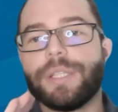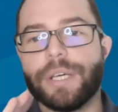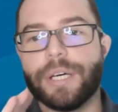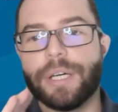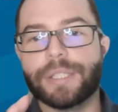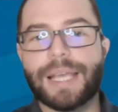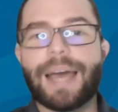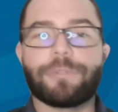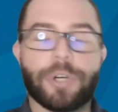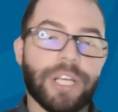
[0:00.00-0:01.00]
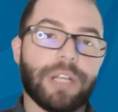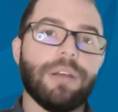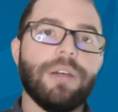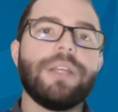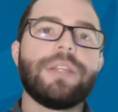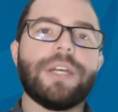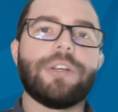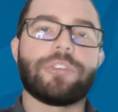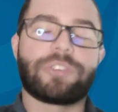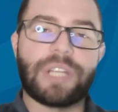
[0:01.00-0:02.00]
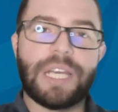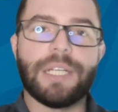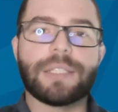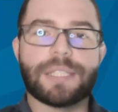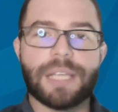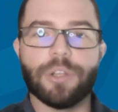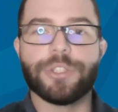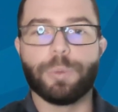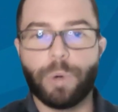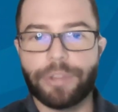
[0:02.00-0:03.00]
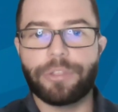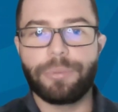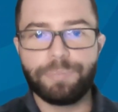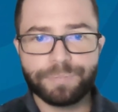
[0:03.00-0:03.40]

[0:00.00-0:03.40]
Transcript: the safranin that you're staining cells with.